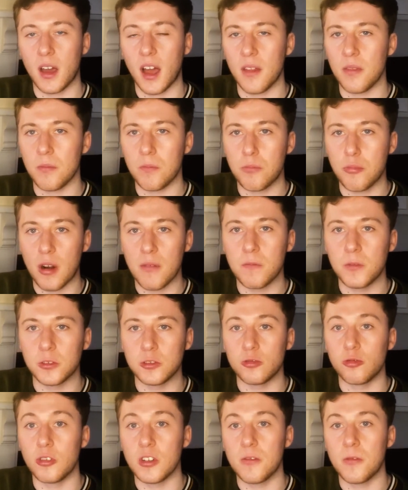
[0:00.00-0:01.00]
and
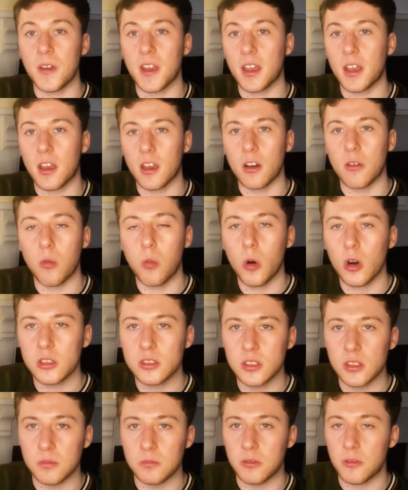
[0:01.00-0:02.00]
Brentford's rethinking of
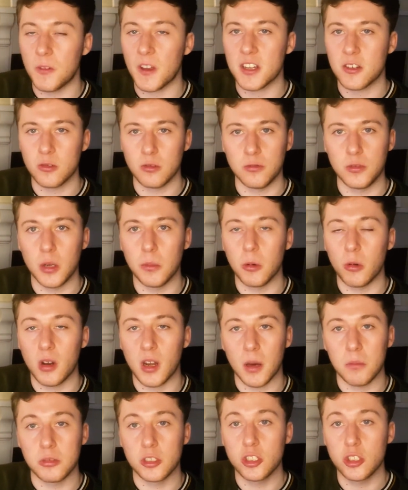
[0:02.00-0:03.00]
what a professional football
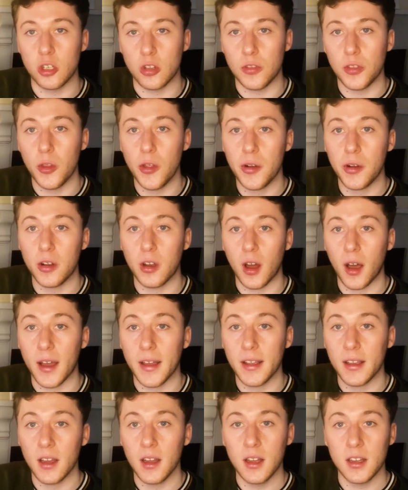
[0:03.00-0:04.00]
club should look
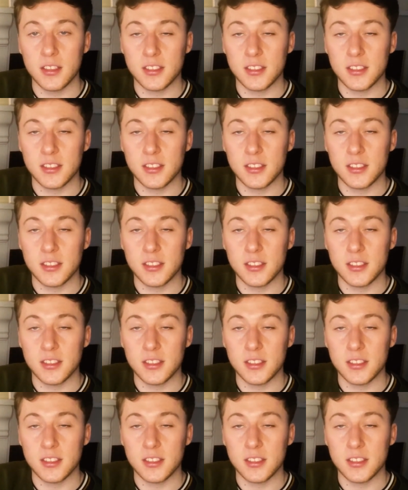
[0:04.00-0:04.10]
like,